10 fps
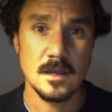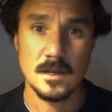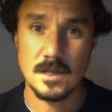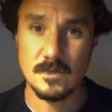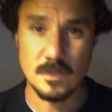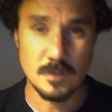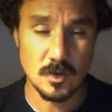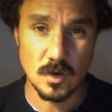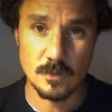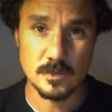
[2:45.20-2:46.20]
giving them an
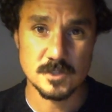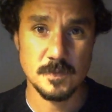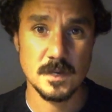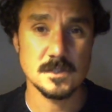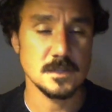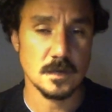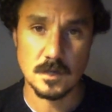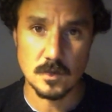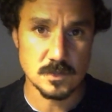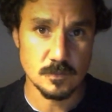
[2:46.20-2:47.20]
incredible experience, they're going
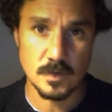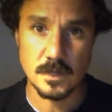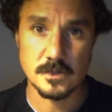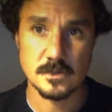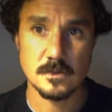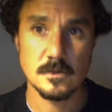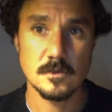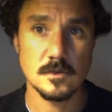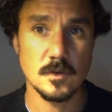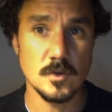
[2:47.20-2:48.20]
to go somewhere else.
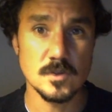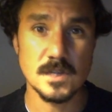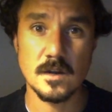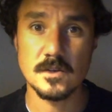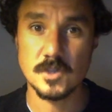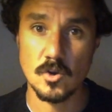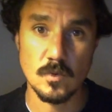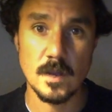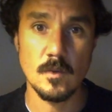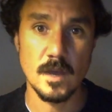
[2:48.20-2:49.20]
A newsletter is a
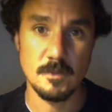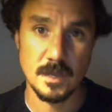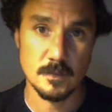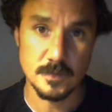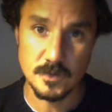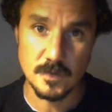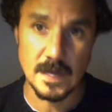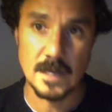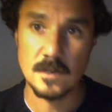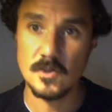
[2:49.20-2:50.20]
great way of being able to do
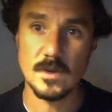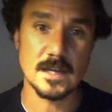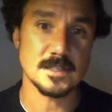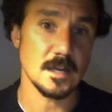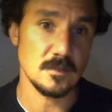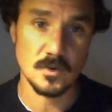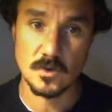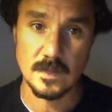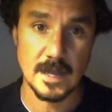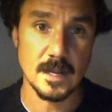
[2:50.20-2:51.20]
that. You guys got to
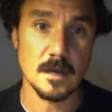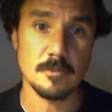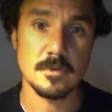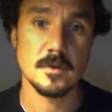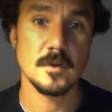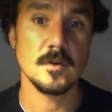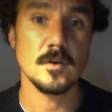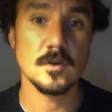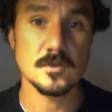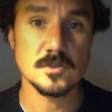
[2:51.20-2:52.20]
turn that up.
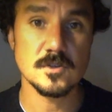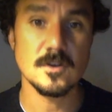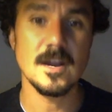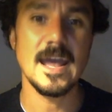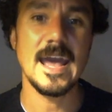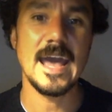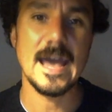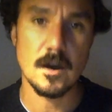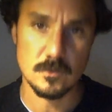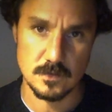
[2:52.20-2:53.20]
Ernster
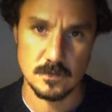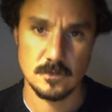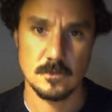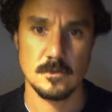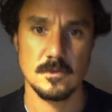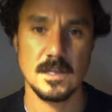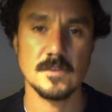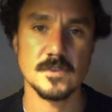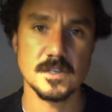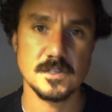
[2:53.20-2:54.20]
out. Thanks
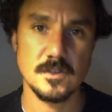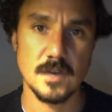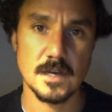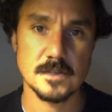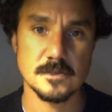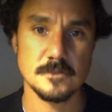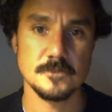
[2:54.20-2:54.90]
for listening, you guys.